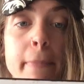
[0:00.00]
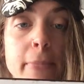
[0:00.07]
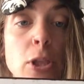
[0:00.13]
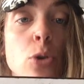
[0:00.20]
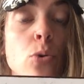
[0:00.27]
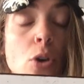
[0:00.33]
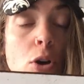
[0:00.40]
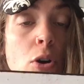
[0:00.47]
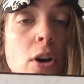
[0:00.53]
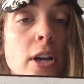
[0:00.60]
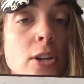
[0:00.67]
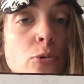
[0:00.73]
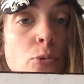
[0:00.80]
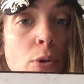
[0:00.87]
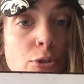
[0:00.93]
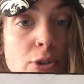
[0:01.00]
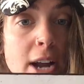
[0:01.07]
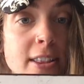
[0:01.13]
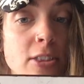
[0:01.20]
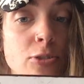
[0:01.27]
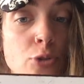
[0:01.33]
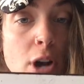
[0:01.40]
you could
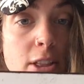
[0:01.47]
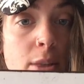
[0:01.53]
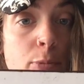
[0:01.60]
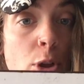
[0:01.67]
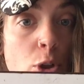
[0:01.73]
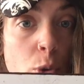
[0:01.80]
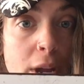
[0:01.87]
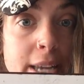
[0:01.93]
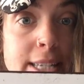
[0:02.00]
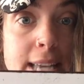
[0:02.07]
draw them with quick